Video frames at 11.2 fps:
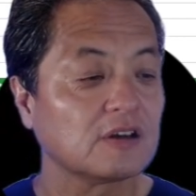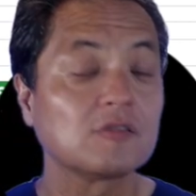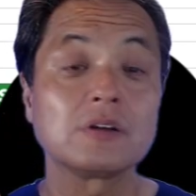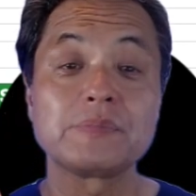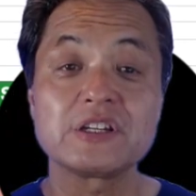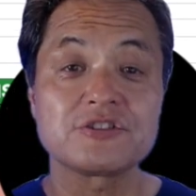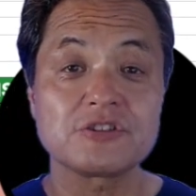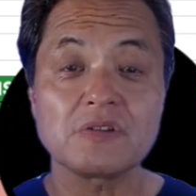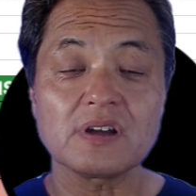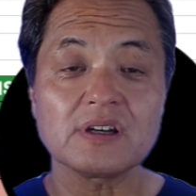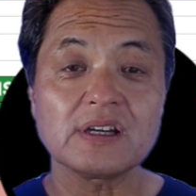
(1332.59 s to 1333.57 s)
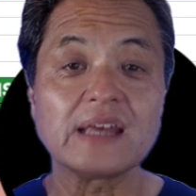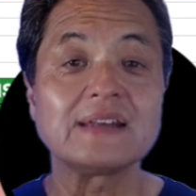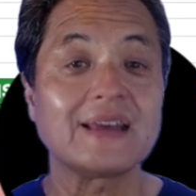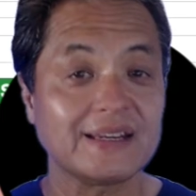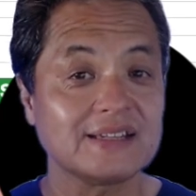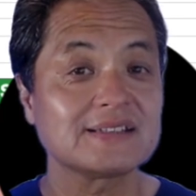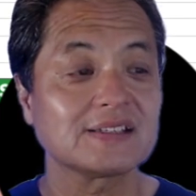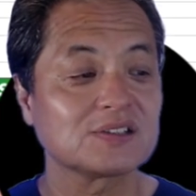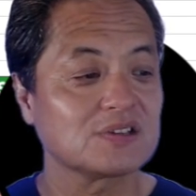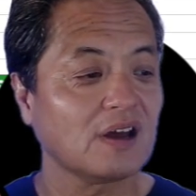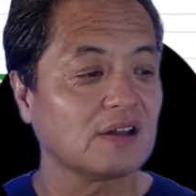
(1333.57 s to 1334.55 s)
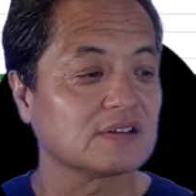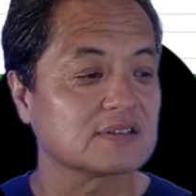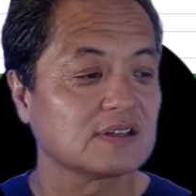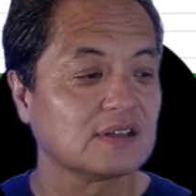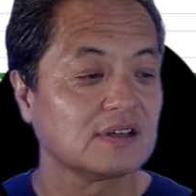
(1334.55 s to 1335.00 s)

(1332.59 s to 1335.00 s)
would be $296.